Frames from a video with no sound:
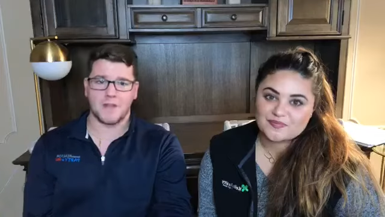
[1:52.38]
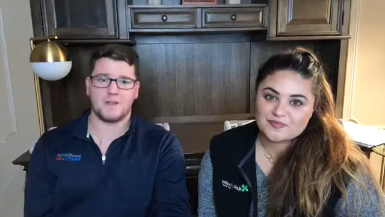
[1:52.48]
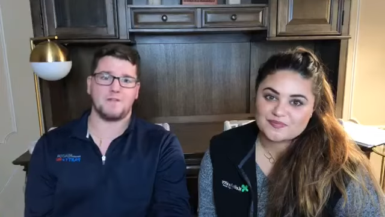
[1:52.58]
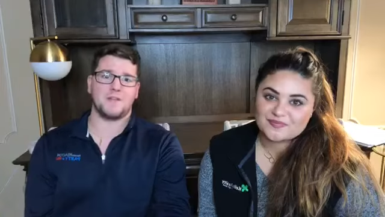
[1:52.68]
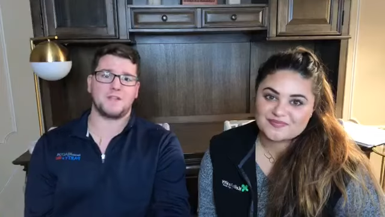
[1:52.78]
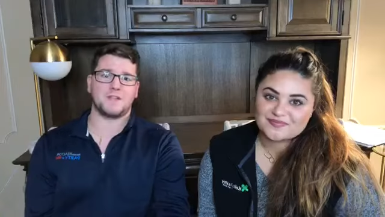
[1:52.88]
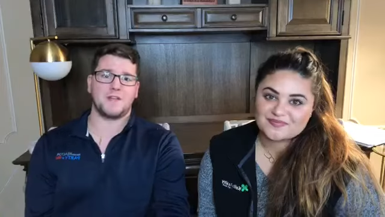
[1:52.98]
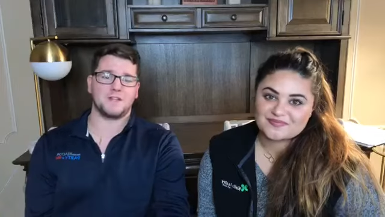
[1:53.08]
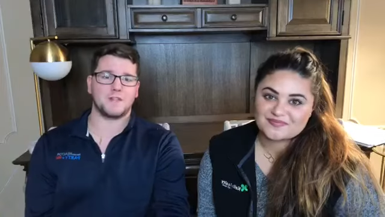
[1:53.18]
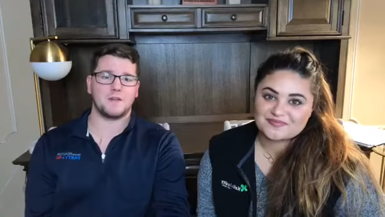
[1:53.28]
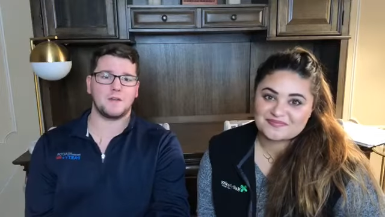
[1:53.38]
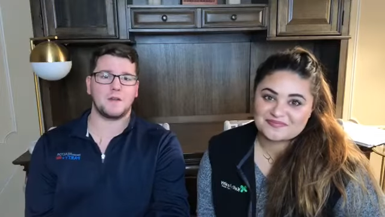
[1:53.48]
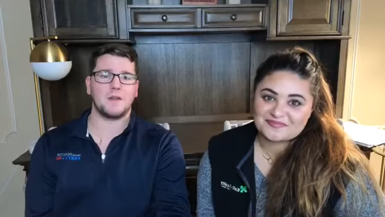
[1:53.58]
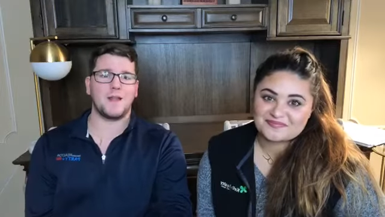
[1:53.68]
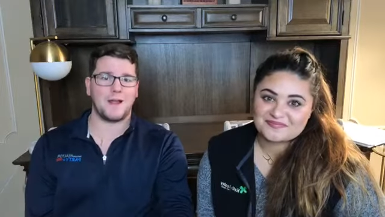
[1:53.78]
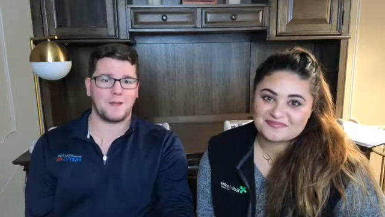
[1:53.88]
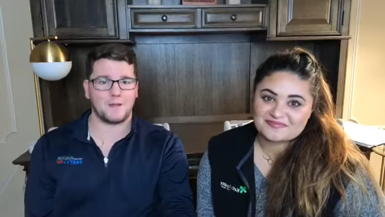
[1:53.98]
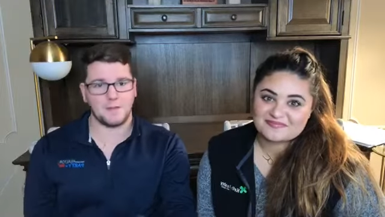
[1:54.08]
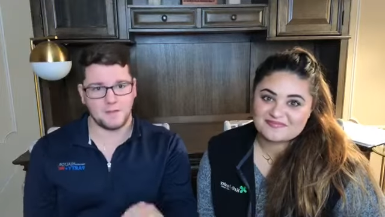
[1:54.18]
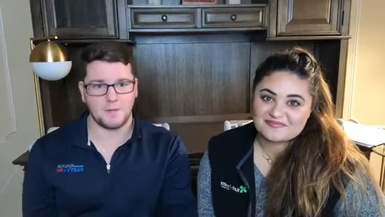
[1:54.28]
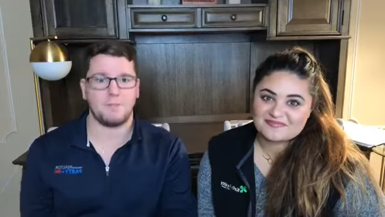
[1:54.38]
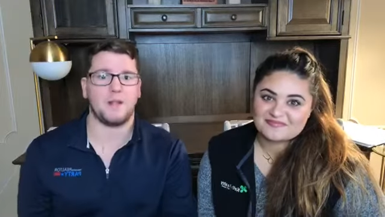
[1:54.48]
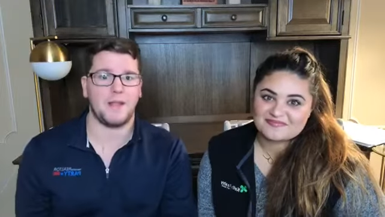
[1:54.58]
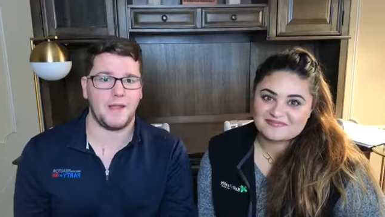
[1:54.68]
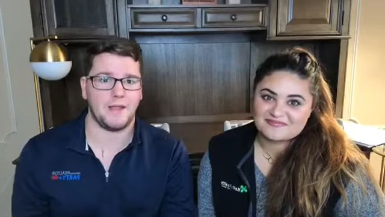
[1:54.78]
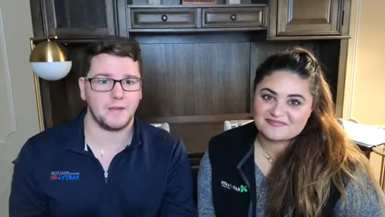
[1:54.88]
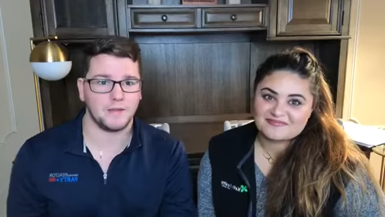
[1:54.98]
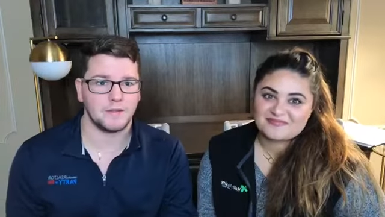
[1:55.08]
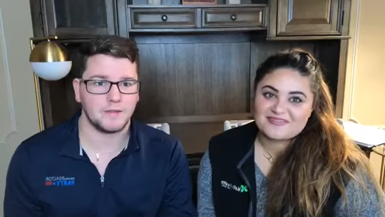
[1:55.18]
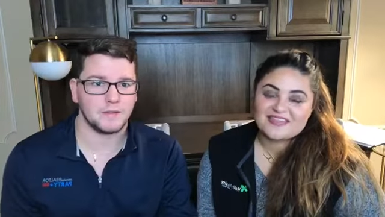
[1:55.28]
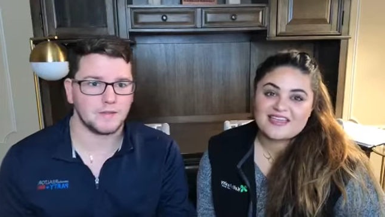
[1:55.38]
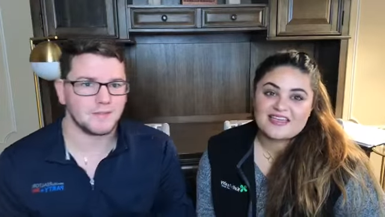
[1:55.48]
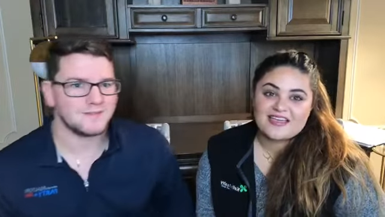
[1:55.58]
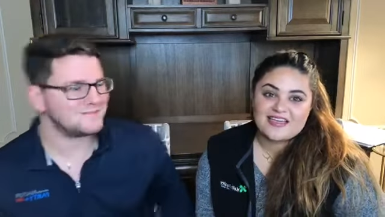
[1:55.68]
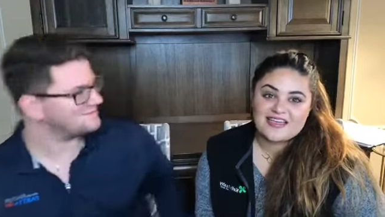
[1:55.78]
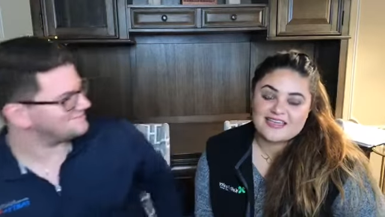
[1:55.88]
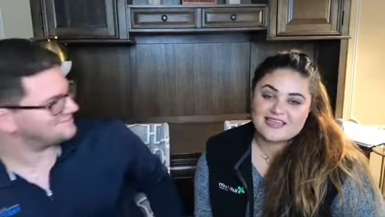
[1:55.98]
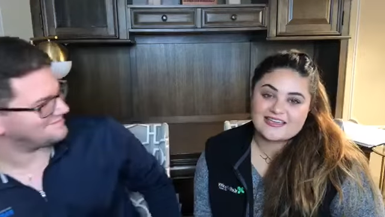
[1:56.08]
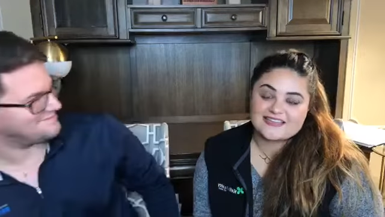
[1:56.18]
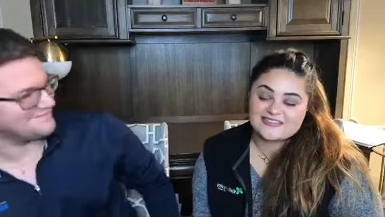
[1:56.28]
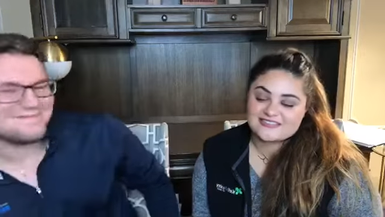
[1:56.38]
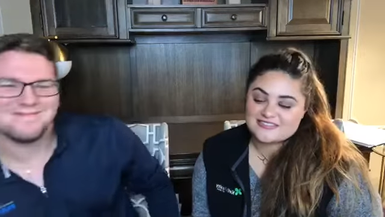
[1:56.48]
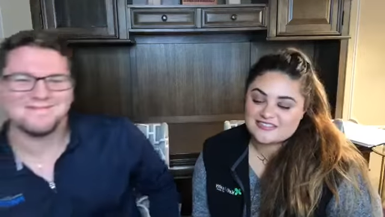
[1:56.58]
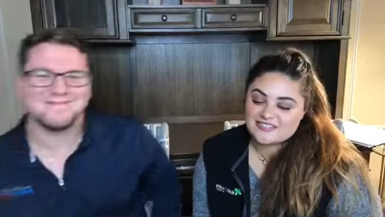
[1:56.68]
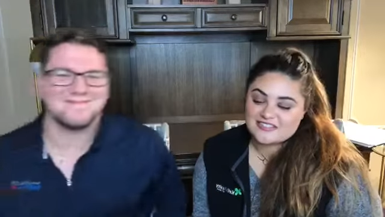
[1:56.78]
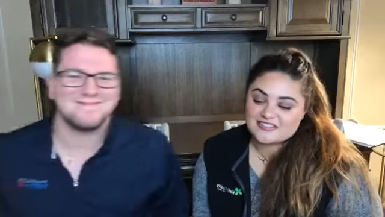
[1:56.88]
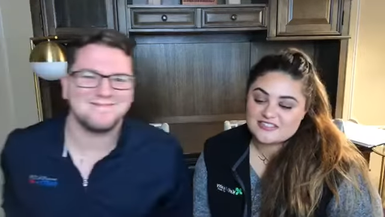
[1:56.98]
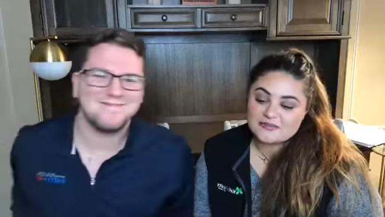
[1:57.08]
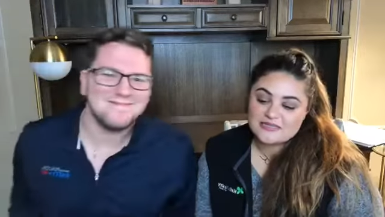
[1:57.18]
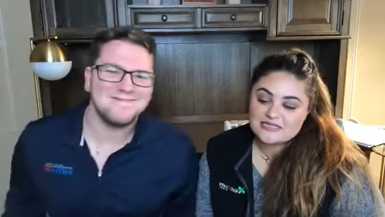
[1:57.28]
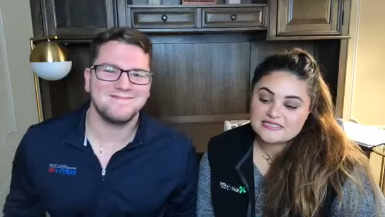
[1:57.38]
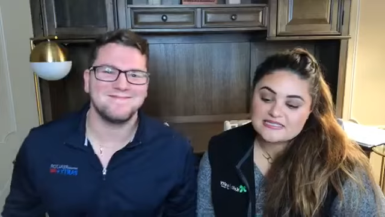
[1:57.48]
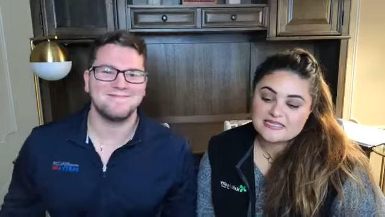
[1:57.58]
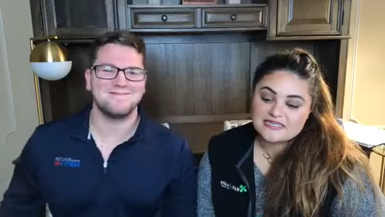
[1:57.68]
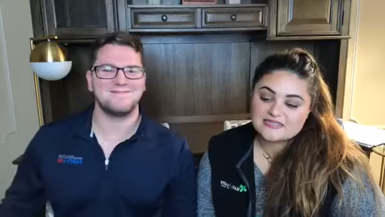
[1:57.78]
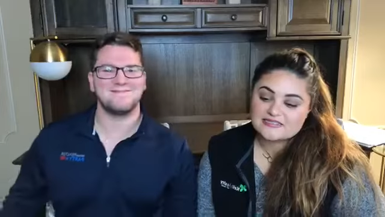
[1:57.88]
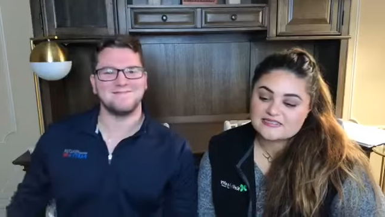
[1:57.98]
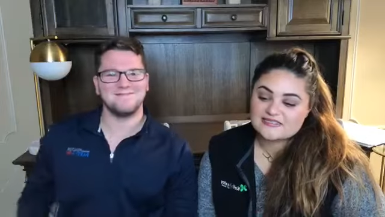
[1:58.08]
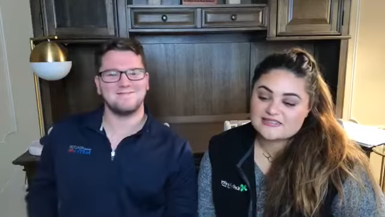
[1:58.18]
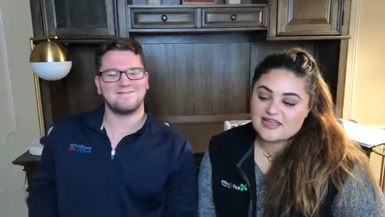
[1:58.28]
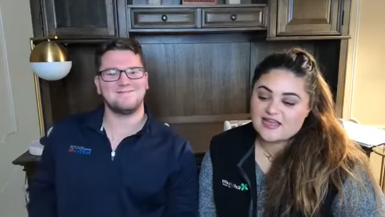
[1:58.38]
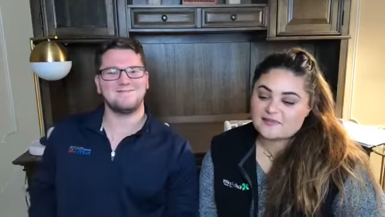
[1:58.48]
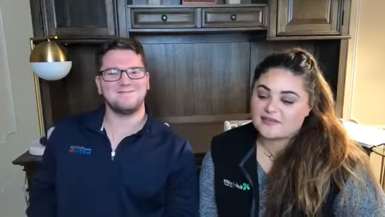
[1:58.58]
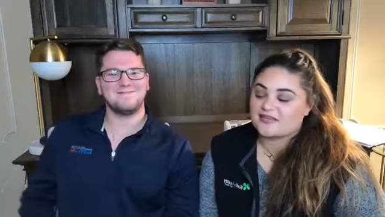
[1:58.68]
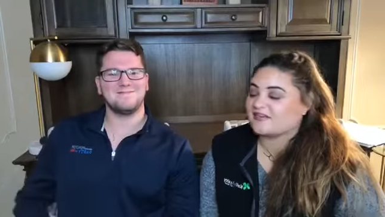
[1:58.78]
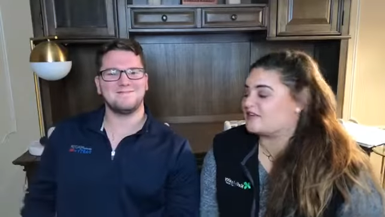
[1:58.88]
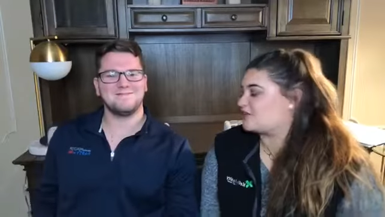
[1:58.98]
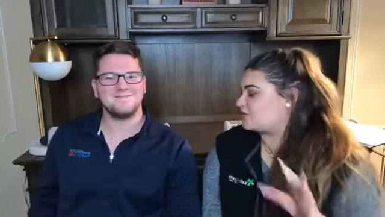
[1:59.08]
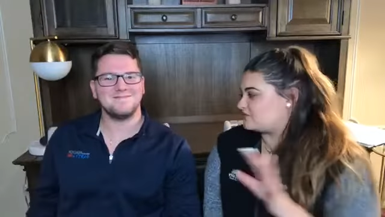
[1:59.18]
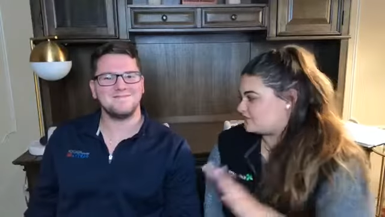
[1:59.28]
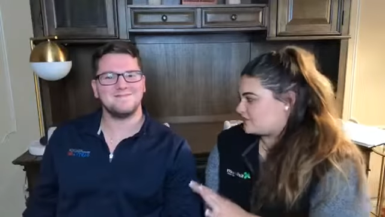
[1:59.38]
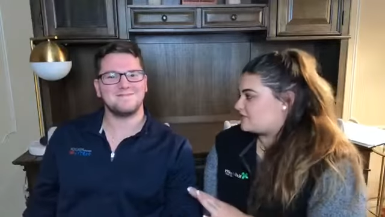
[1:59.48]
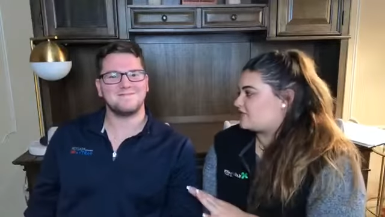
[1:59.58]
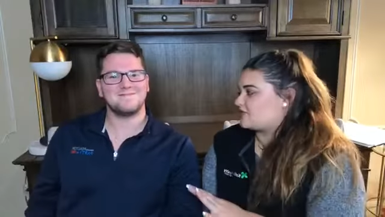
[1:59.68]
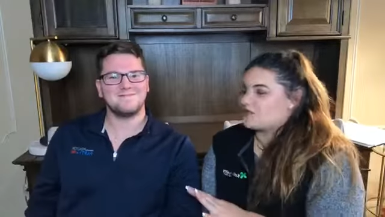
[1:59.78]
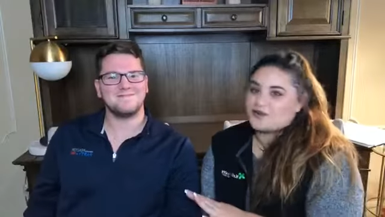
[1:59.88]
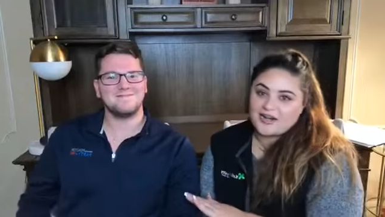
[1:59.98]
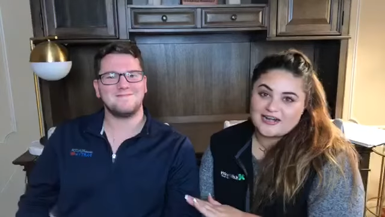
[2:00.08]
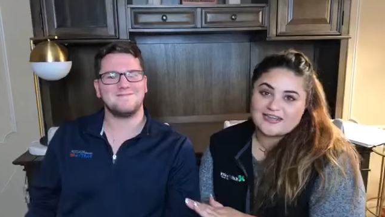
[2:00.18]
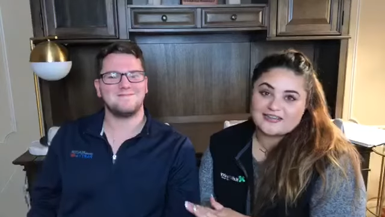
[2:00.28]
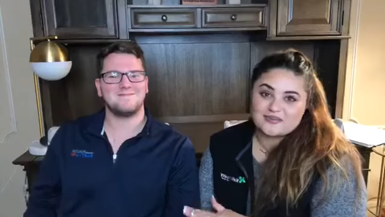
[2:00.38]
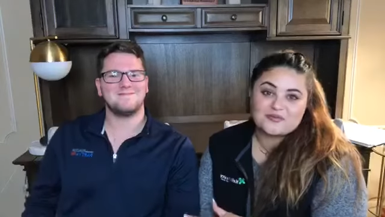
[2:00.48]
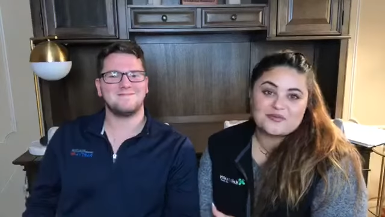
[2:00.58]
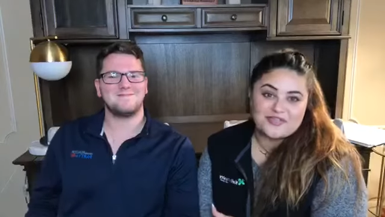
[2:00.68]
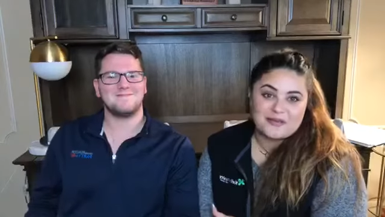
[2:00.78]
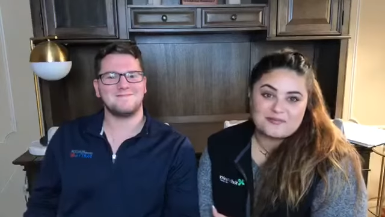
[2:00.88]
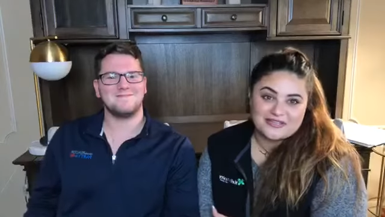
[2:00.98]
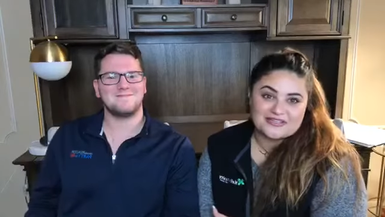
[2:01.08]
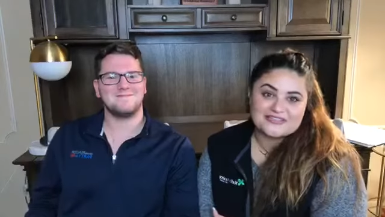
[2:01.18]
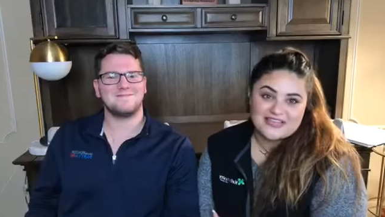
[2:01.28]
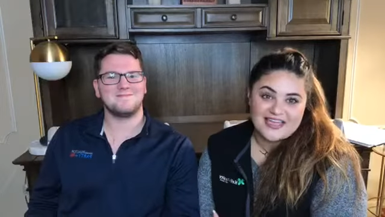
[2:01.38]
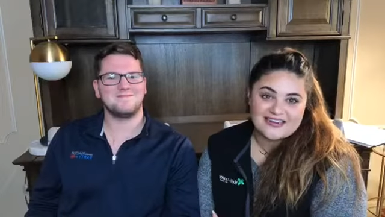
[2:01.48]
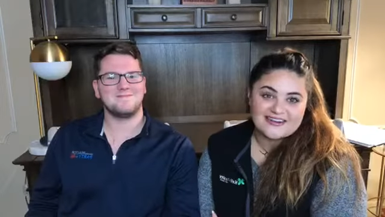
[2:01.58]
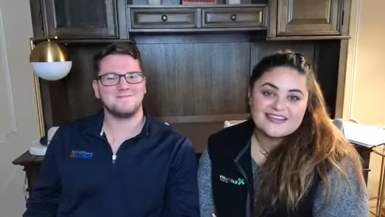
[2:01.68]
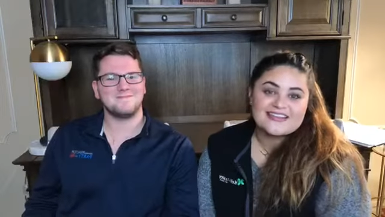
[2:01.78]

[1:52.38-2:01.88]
Speaker 1: 10 of these things like the plague.
Speaker 2: And some of these things, I mean, granted, with that being said,